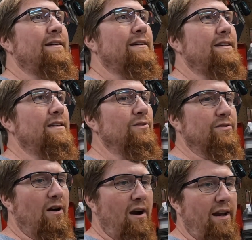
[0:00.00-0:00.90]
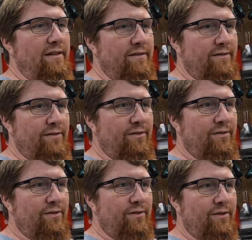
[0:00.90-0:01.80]
He goes, all right,
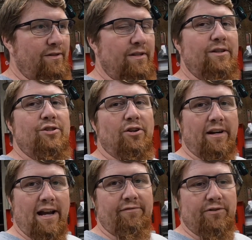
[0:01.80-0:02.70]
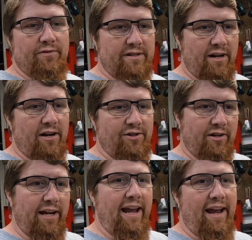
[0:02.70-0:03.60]
you're gonna have to retard your
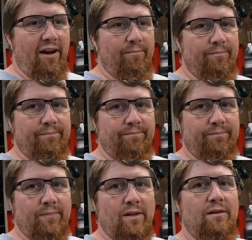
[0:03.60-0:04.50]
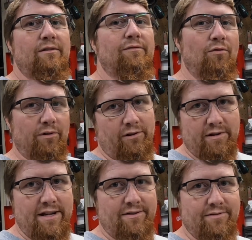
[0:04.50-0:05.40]
cam 4
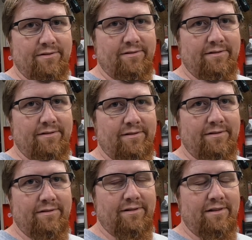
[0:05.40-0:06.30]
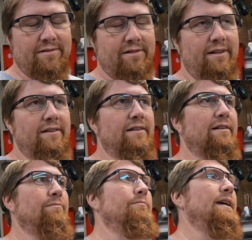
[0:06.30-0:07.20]
degrees. I was like,
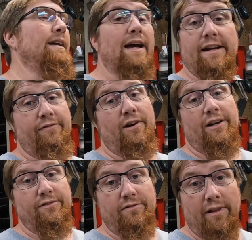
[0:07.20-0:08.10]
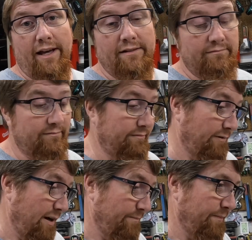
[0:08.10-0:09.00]
oh man, I don't even know how to do that,
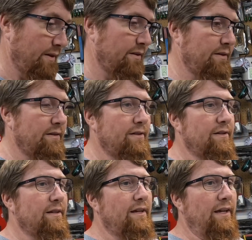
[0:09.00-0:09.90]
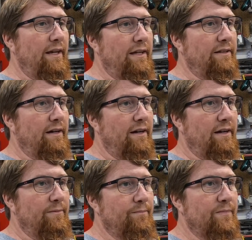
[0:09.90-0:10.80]
right? And
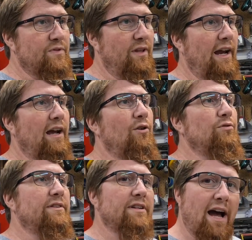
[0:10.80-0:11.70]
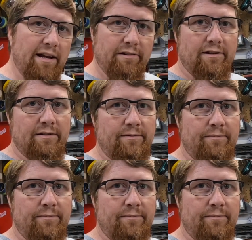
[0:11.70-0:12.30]
so then I got a hold of Tyler.